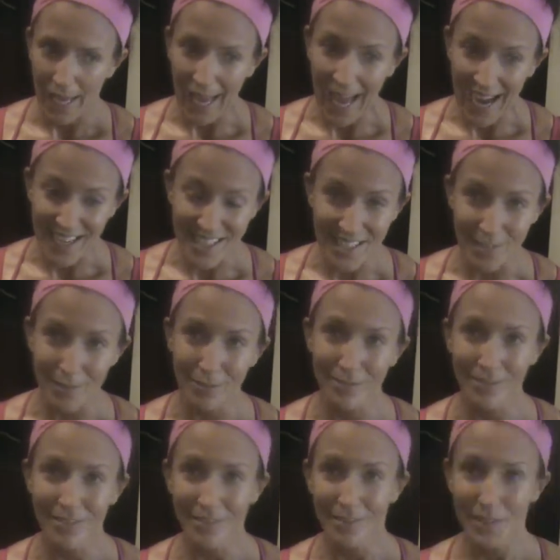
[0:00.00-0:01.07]
active.
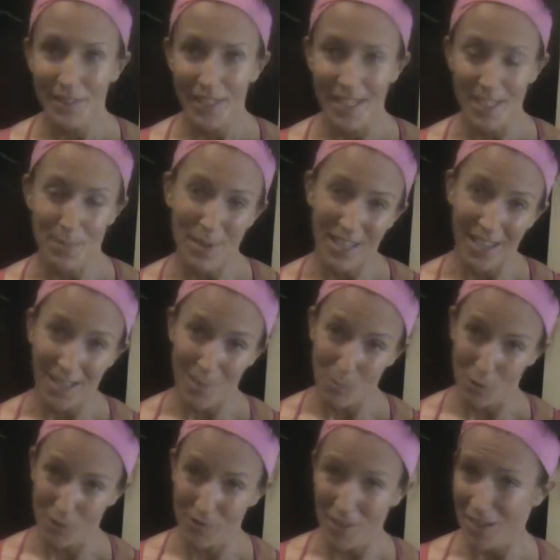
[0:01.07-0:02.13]
It's making it
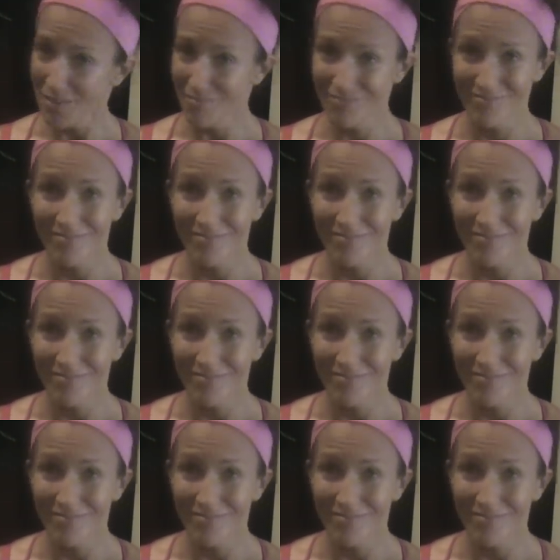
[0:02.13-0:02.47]
more fun.